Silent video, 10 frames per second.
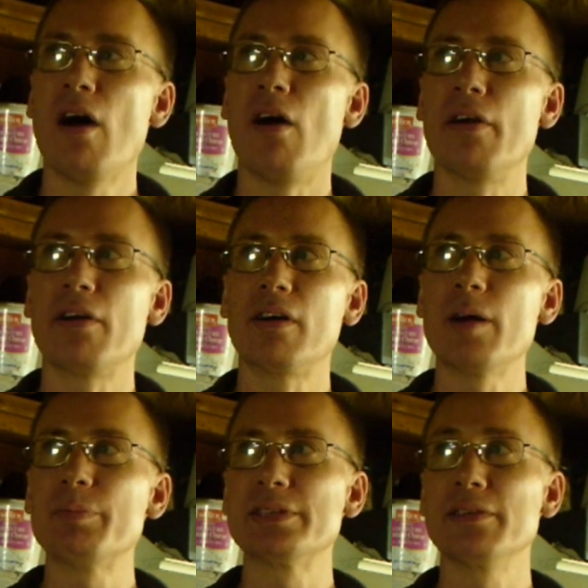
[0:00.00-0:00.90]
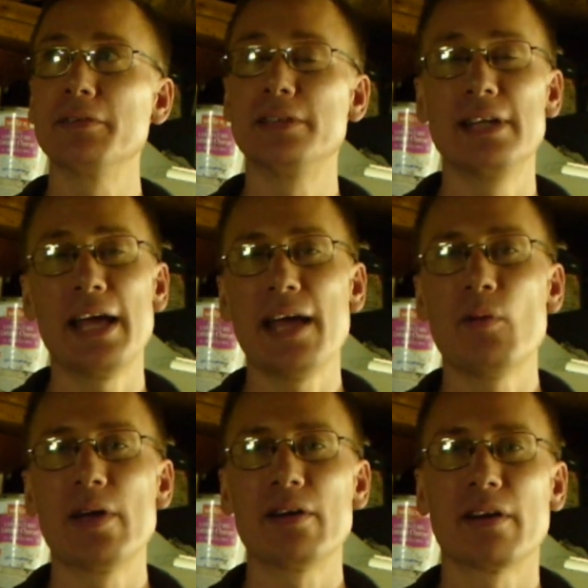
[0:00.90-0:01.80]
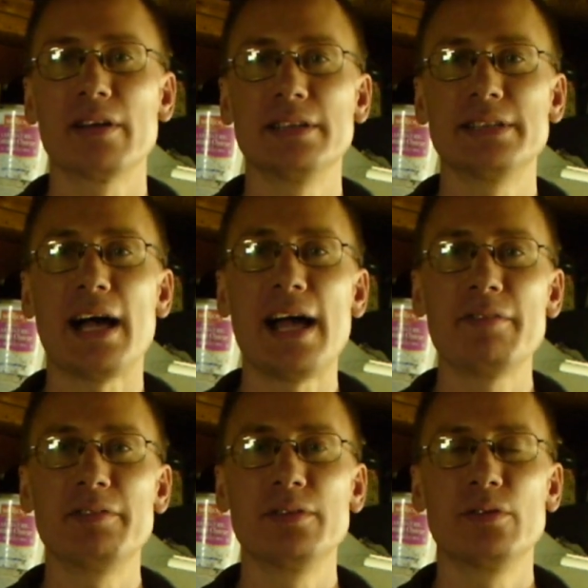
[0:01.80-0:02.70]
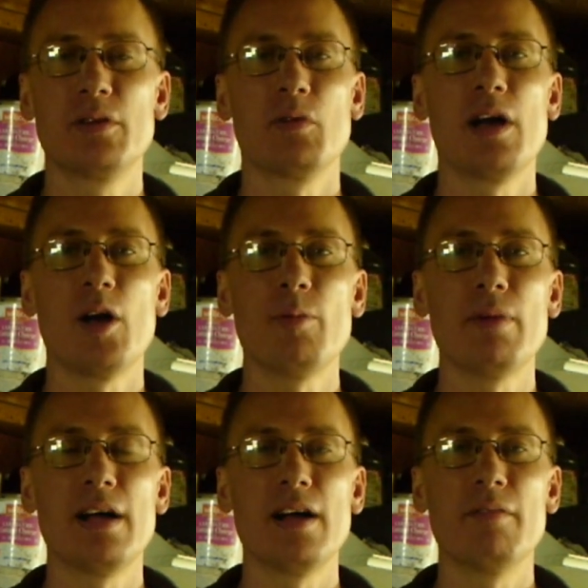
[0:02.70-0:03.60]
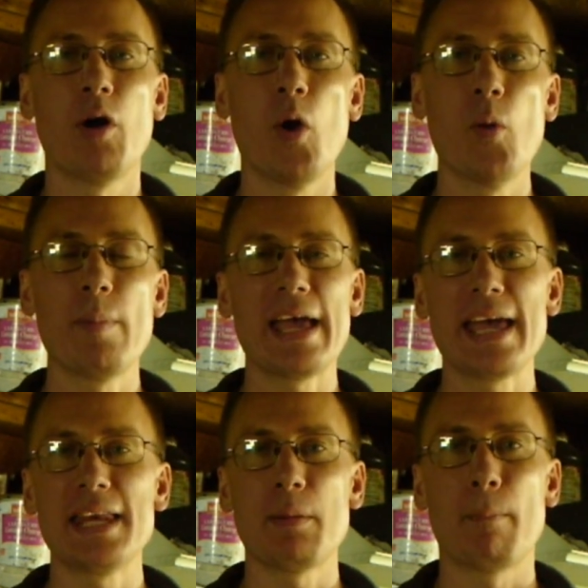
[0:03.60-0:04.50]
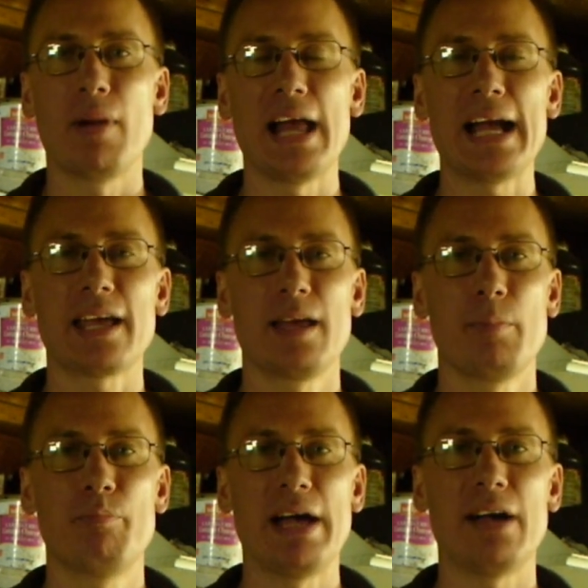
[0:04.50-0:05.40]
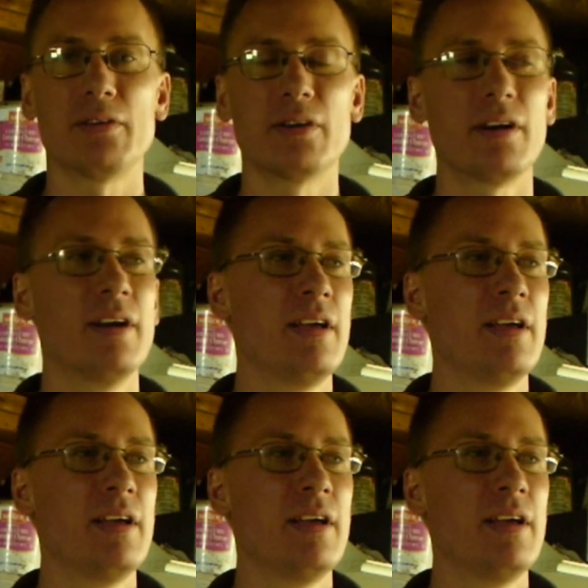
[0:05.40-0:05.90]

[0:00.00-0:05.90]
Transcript: On our episode today, we are going to dive into the realm of homemade black powder.